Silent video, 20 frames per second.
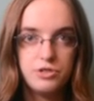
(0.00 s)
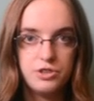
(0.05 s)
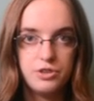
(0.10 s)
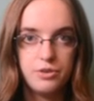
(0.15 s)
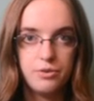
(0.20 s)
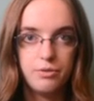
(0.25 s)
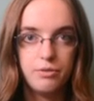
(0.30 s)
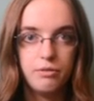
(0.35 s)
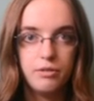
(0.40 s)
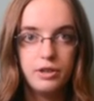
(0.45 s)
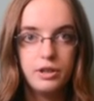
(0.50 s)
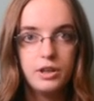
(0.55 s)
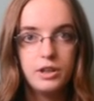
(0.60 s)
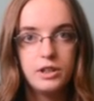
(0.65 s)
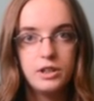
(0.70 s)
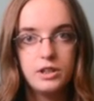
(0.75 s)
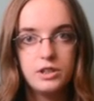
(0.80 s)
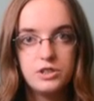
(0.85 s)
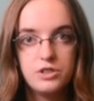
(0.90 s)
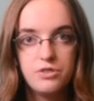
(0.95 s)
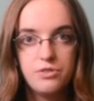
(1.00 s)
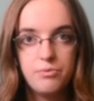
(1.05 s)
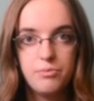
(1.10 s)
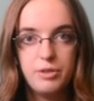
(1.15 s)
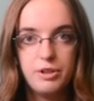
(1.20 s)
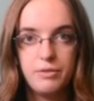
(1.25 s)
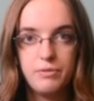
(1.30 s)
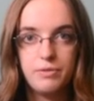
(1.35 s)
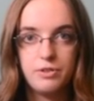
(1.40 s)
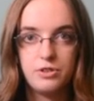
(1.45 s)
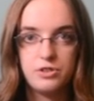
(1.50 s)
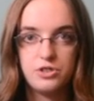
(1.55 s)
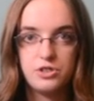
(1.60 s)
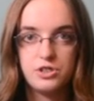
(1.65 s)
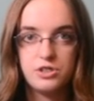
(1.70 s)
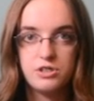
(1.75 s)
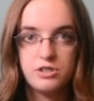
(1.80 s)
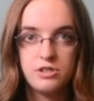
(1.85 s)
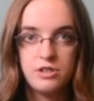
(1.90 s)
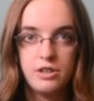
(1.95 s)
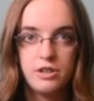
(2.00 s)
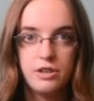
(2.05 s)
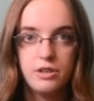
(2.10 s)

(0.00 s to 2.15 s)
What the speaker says: do? They serve many functions.